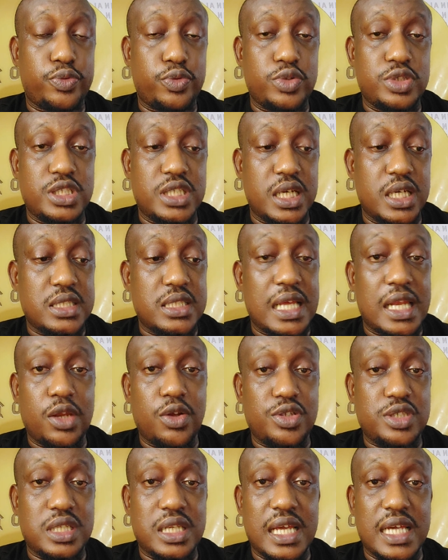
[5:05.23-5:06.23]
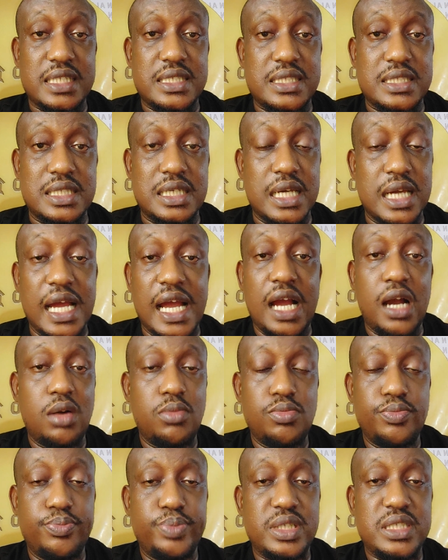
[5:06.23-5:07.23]
projects that launched last year are
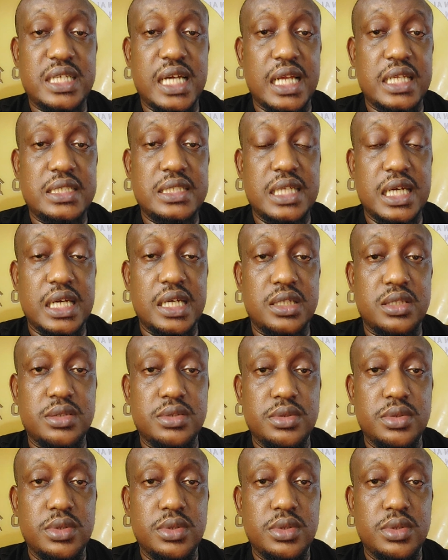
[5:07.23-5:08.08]
basically dead.